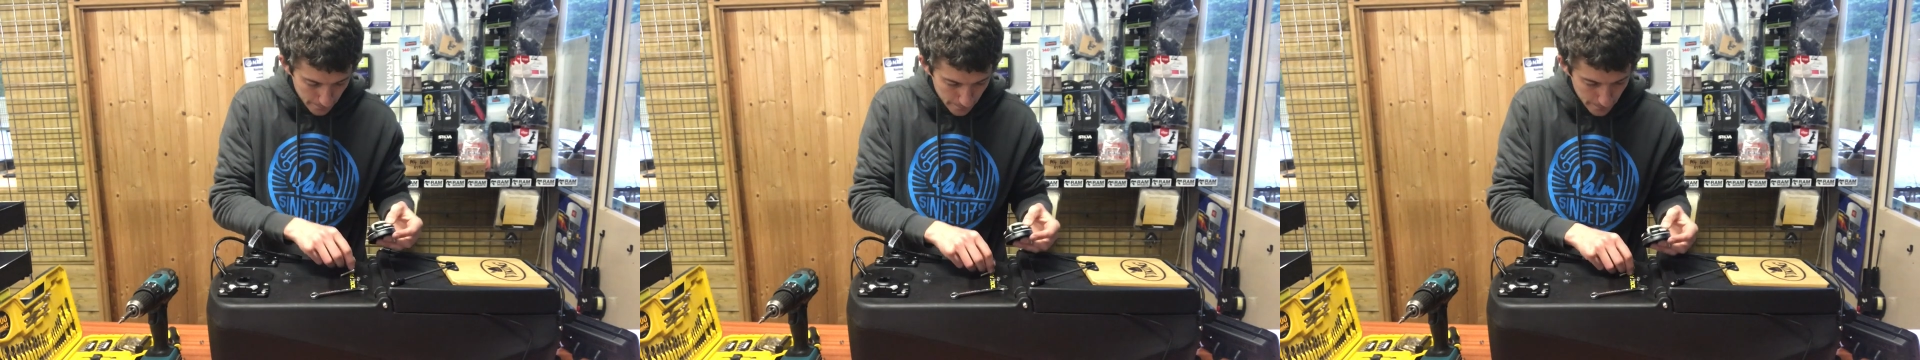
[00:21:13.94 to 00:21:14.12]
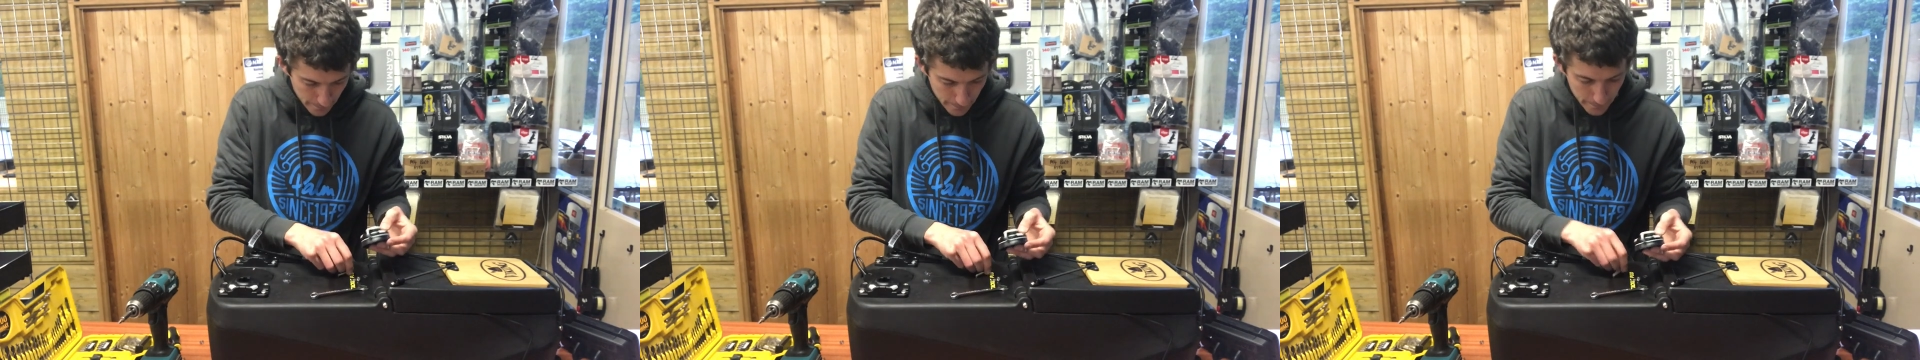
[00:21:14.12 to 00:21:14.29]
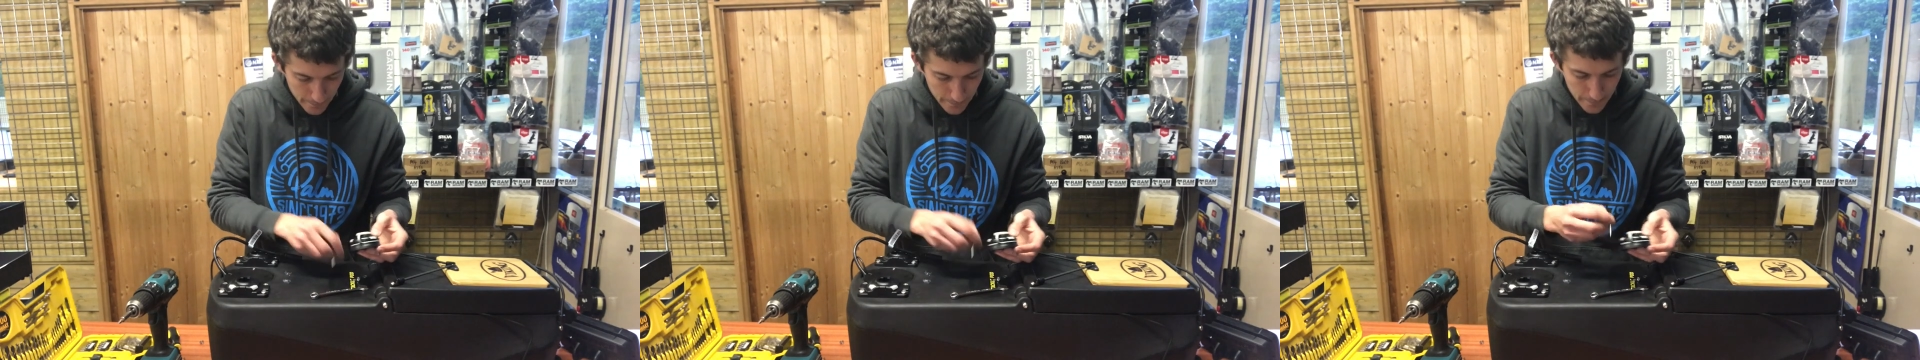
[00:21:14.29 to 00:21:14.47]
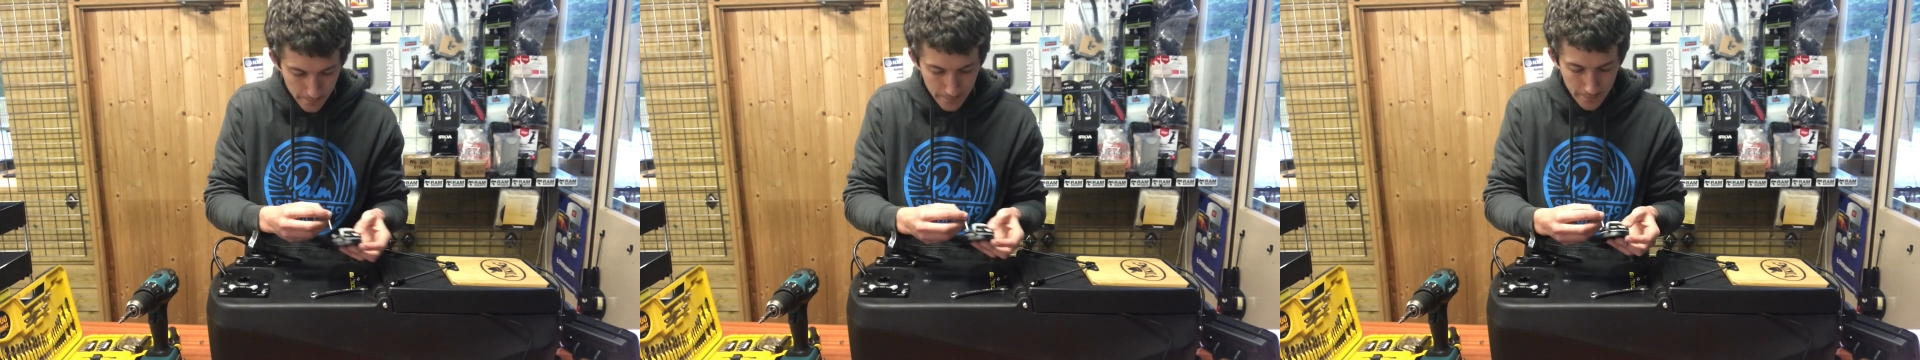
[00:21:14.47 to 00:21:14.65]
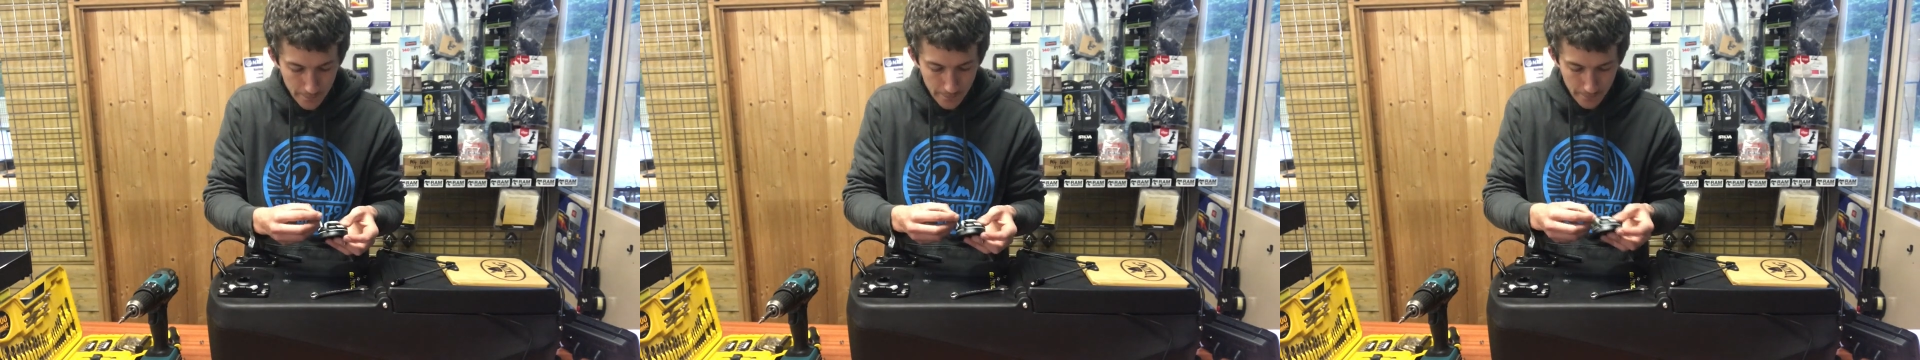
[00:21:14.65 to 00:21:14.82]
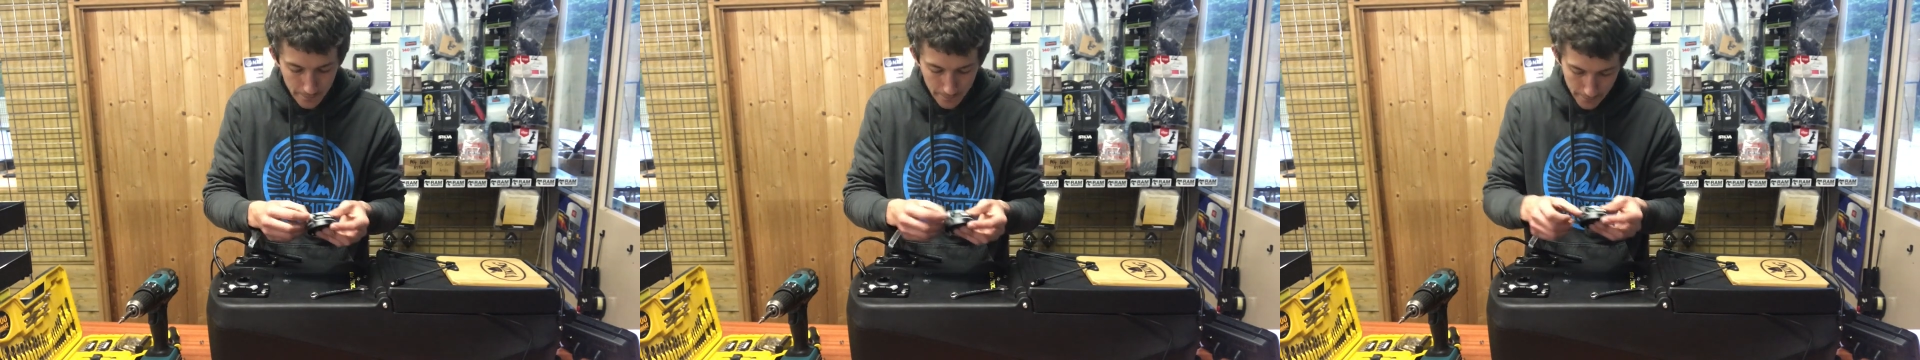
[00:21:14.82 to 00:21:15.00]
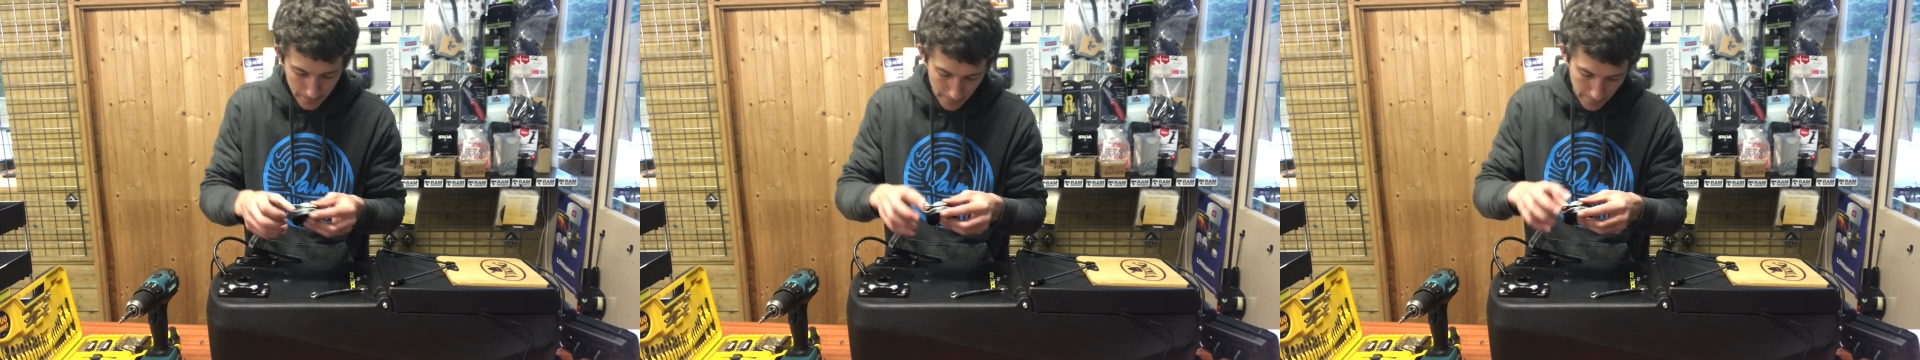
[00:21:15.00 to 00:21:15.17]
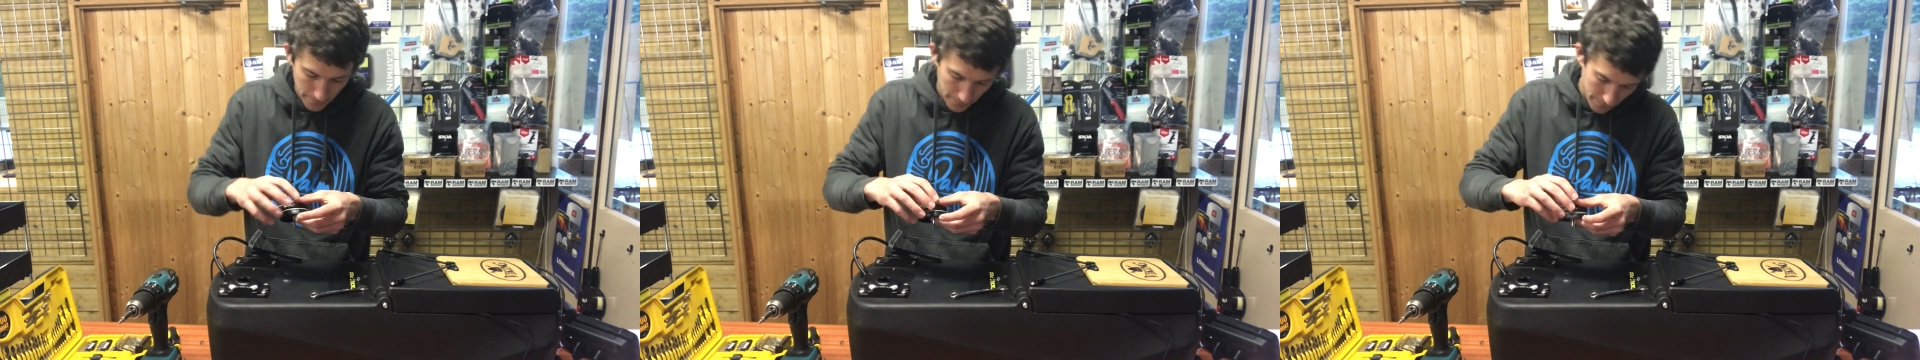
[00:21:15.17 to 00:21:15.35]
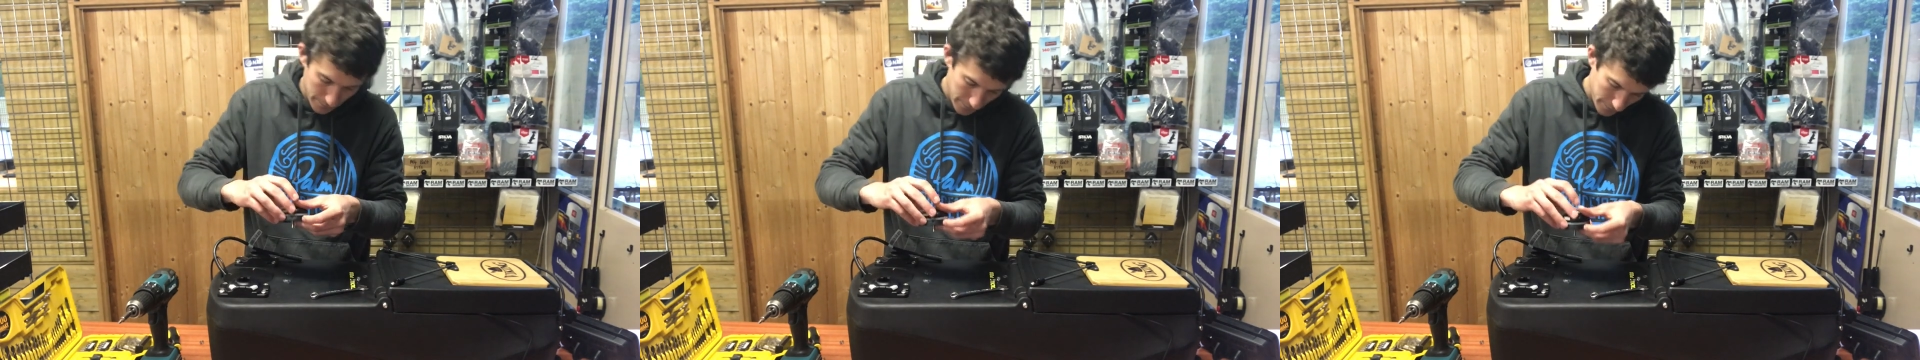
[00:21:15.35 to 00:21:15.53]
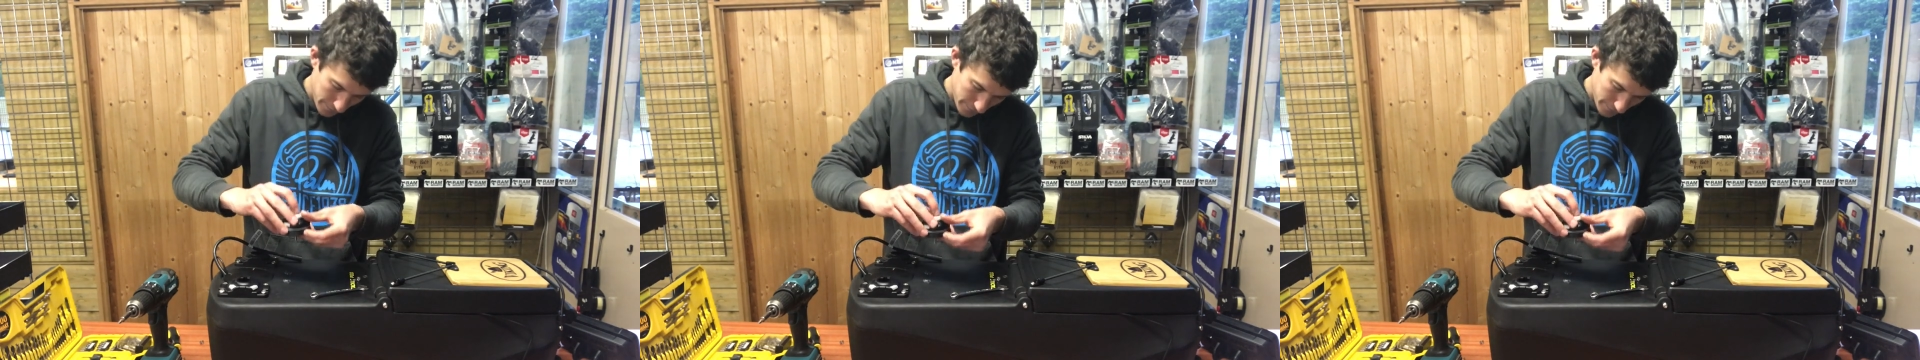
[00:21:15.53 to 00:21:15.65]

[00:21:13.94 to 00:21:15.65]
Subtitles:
(no one is talking)